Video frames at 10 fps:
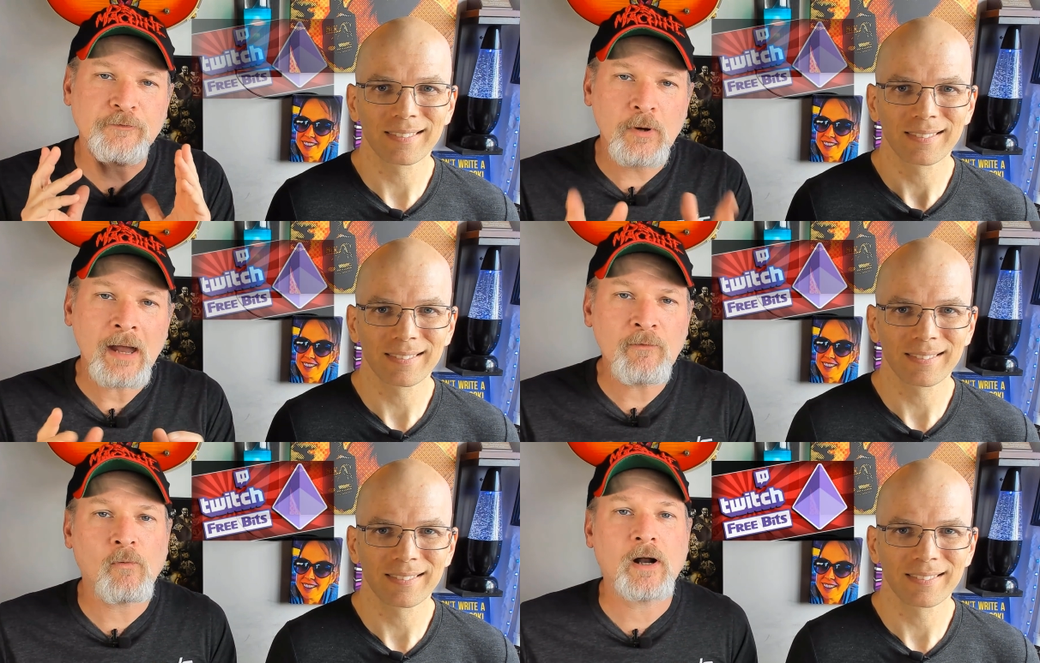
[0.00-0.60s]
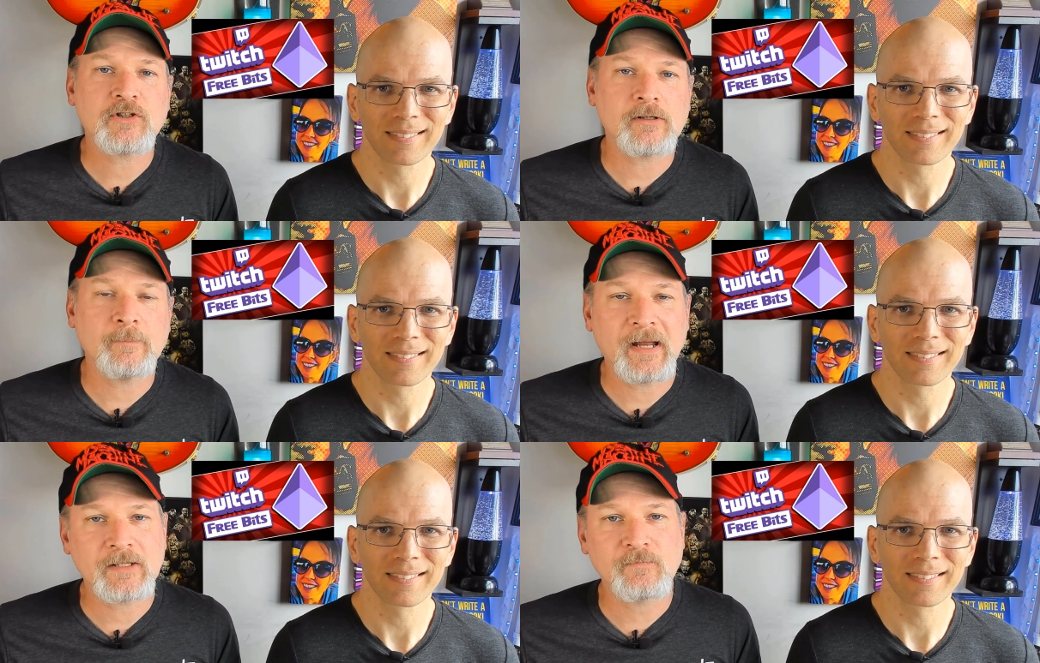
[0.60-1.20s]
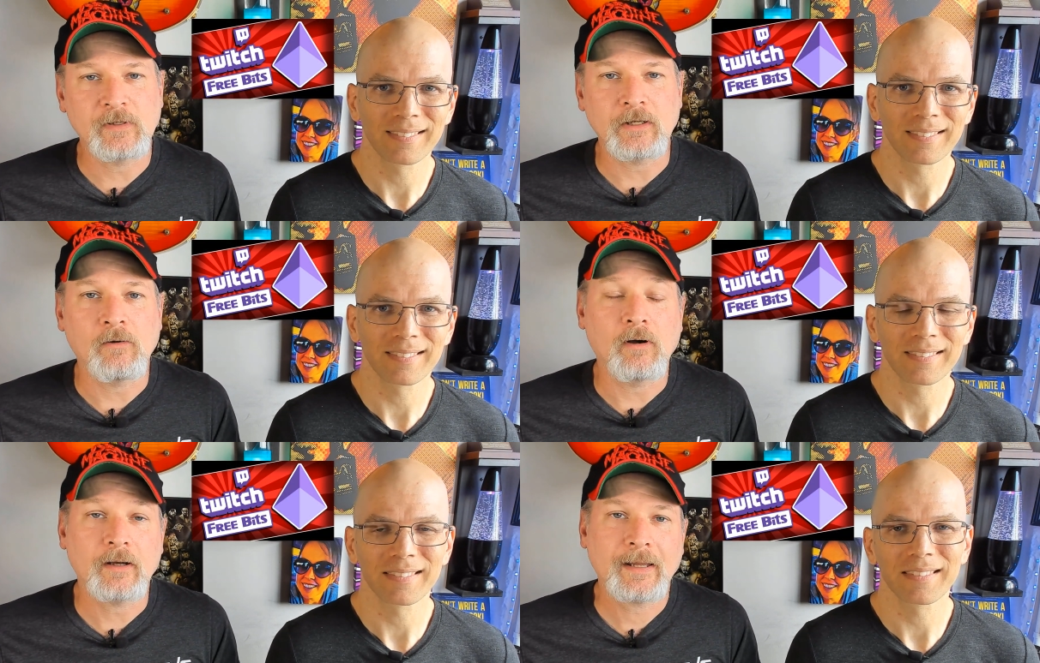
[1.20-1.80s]
Speaker 1: you haven't watched our past video
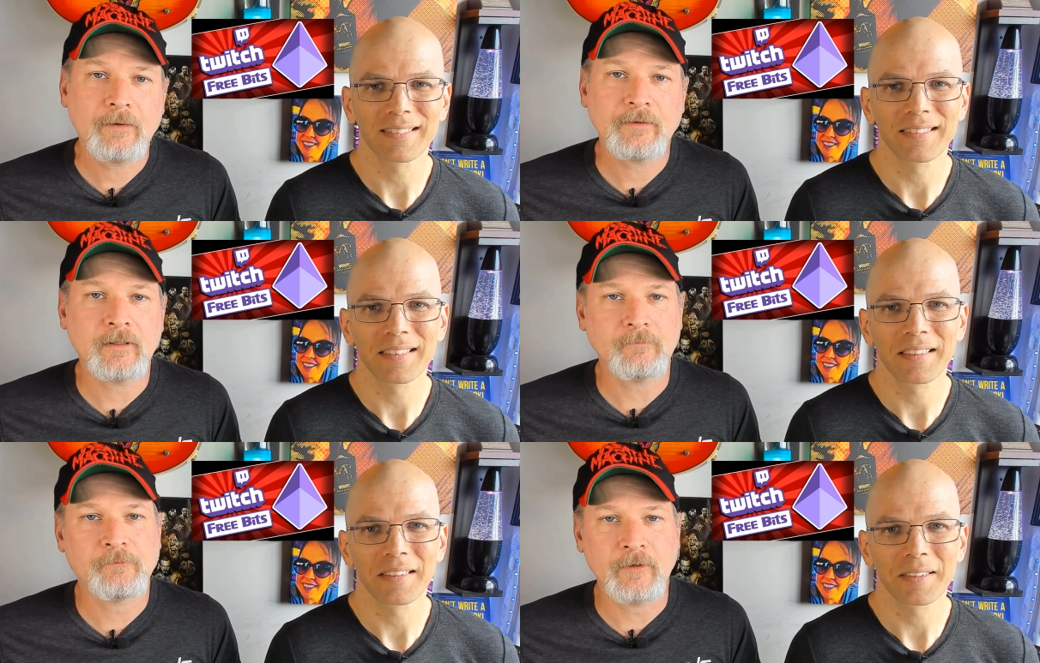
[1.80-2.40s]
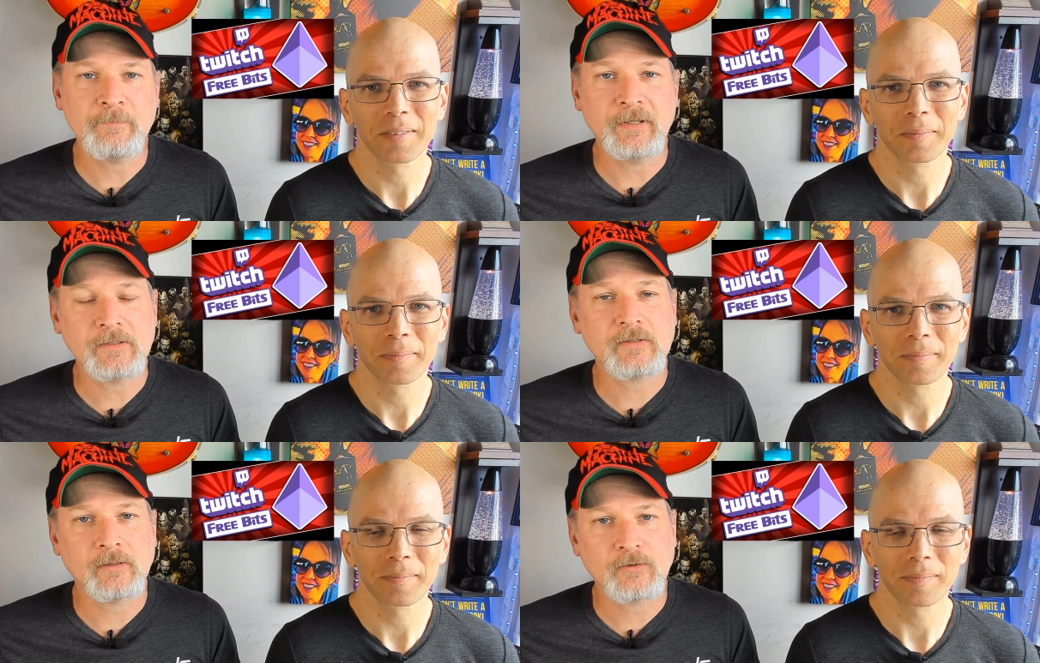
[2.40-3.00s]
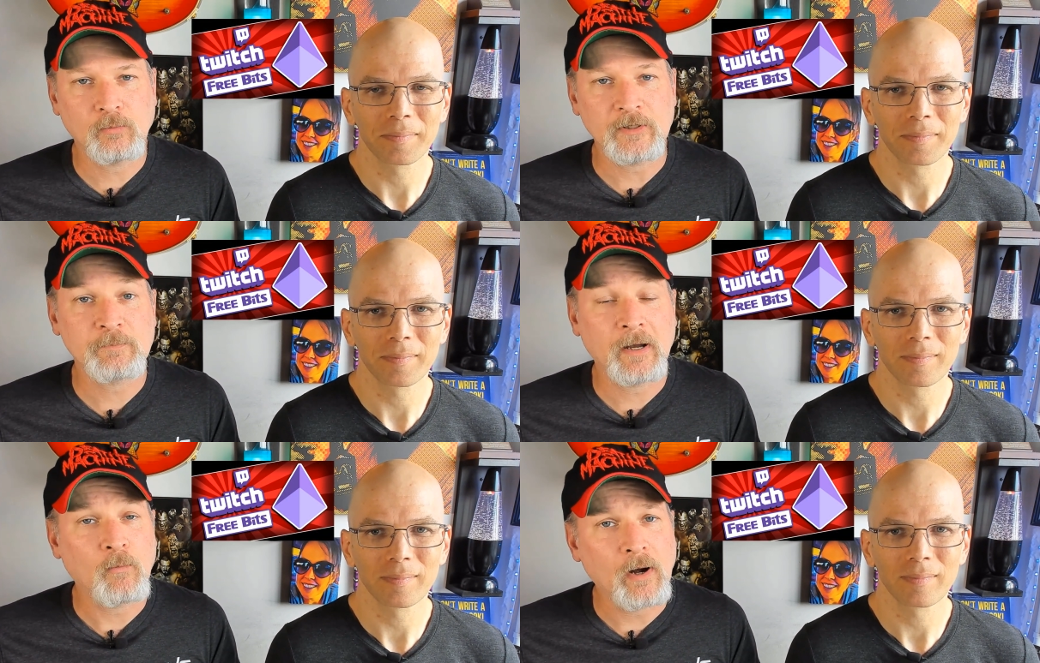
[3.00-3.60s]
on how to get free bits on Twitch
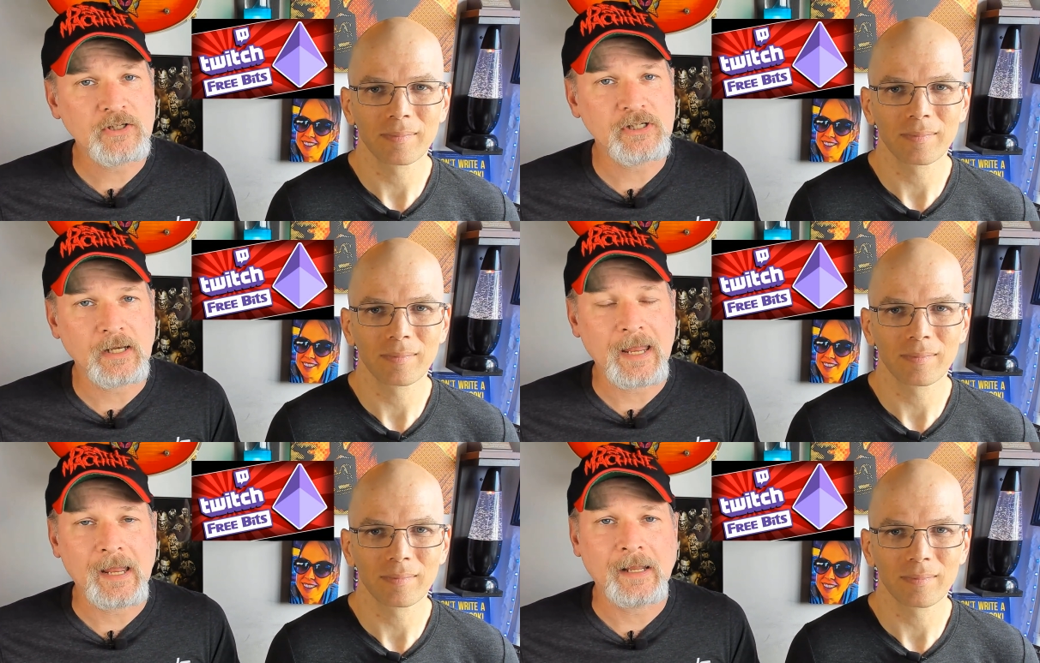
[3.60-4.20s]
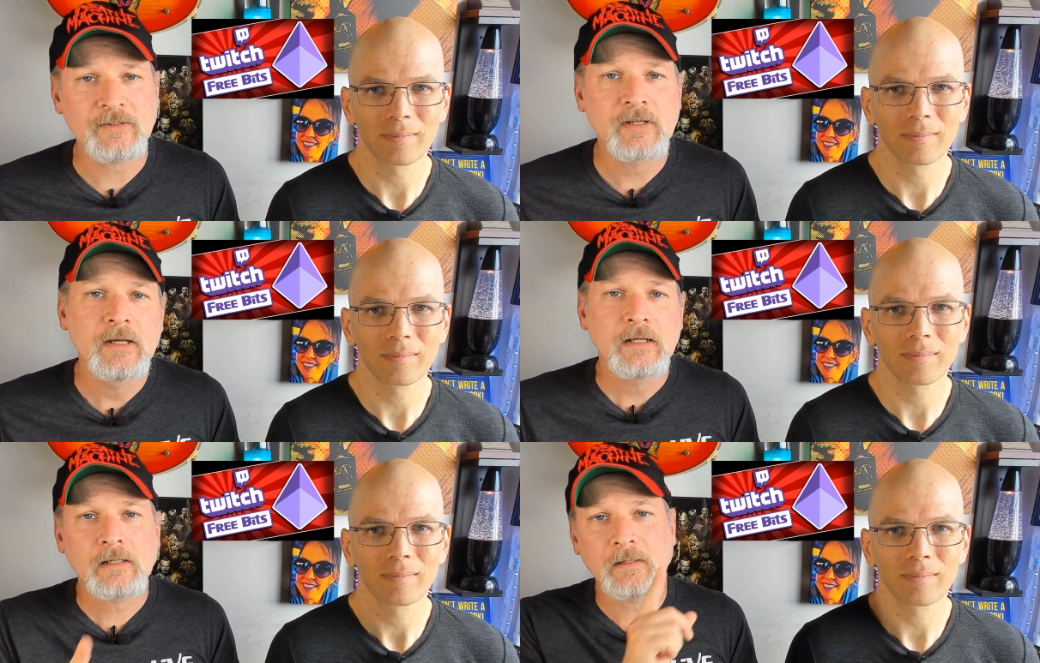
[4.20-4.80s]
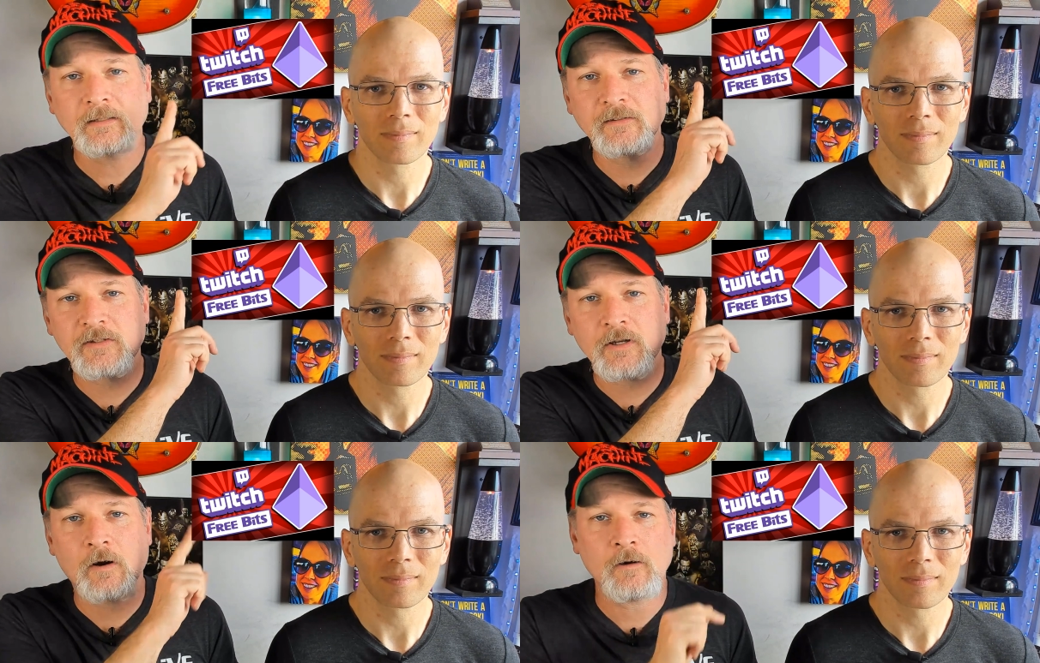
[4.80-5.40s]
by watching ads, click this
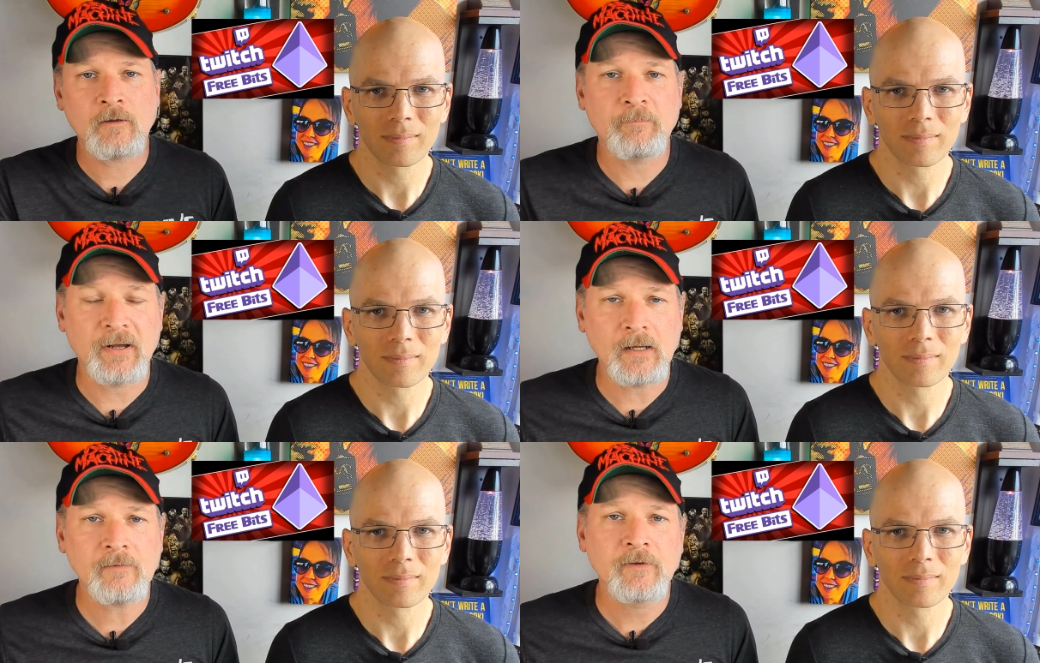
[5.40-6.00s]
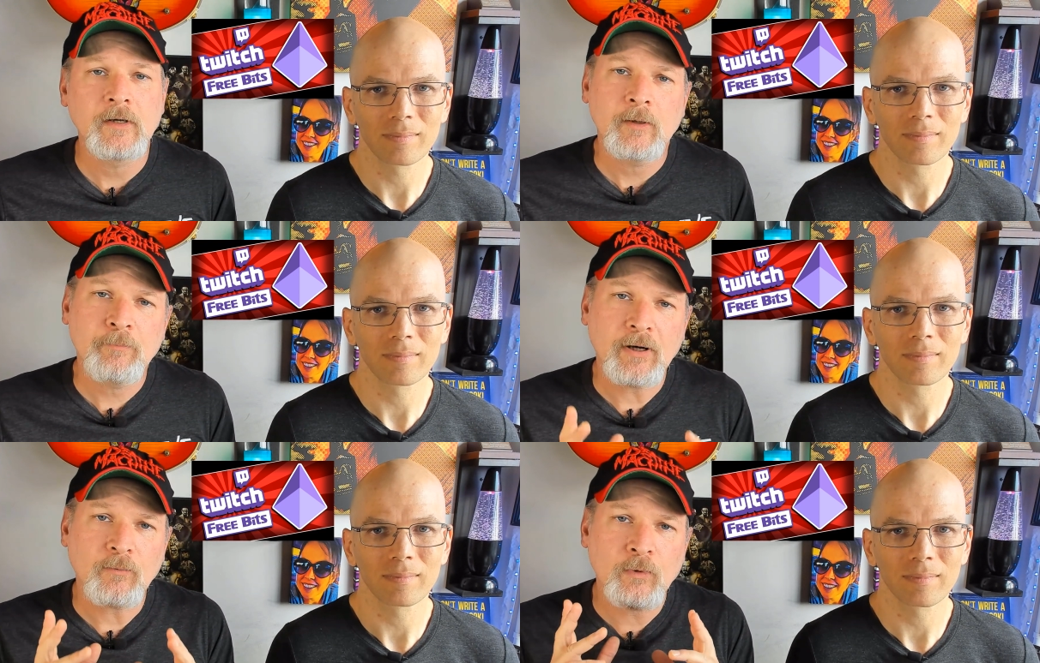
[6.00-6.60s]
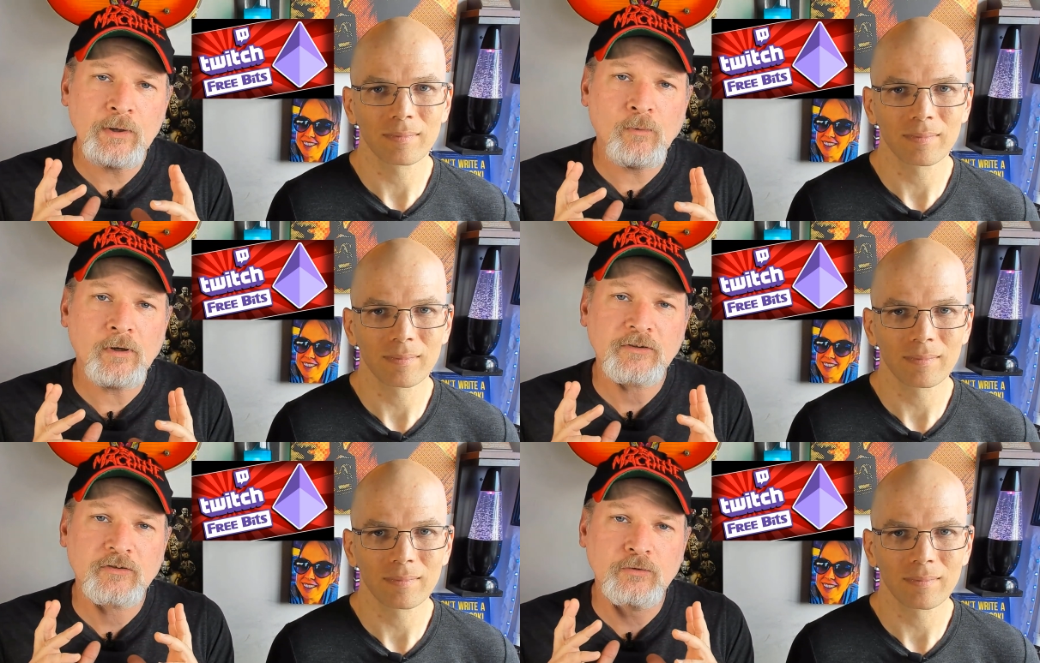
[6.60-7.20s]
card above, but we
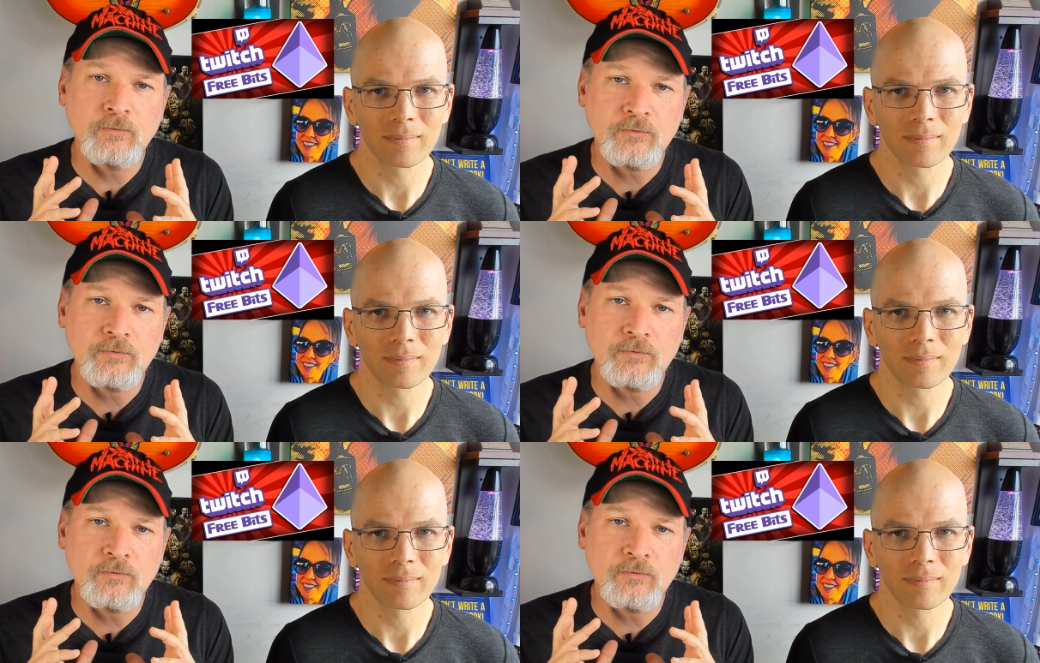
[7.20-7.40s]
want to